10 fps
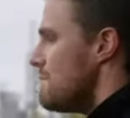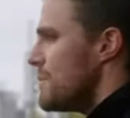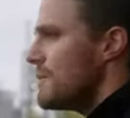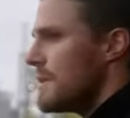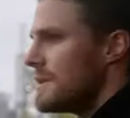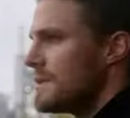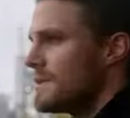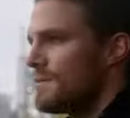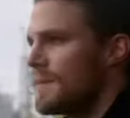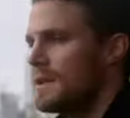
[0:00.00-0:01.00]
Point
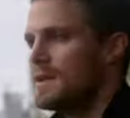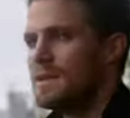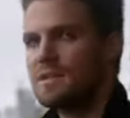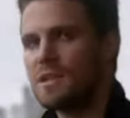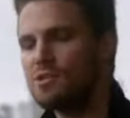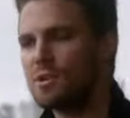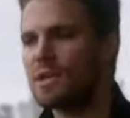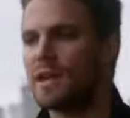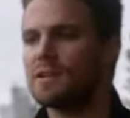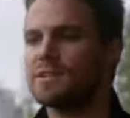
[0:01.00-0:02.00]
is that you
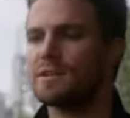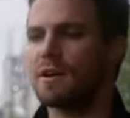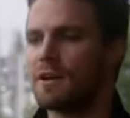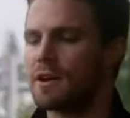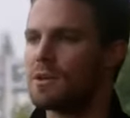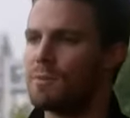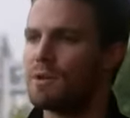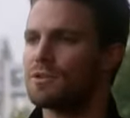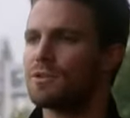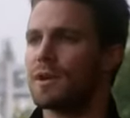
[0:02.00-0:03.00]
engaged Snart on a
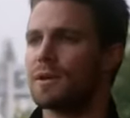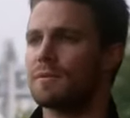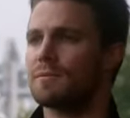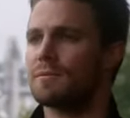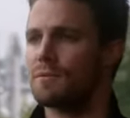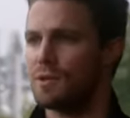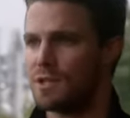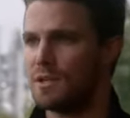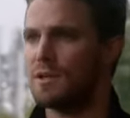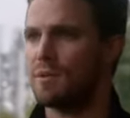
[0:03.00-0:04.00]
commuter train,
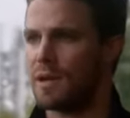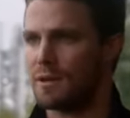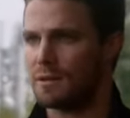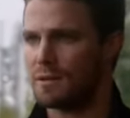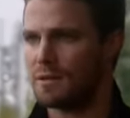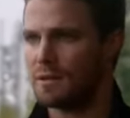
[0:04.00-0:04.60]
which he derailed.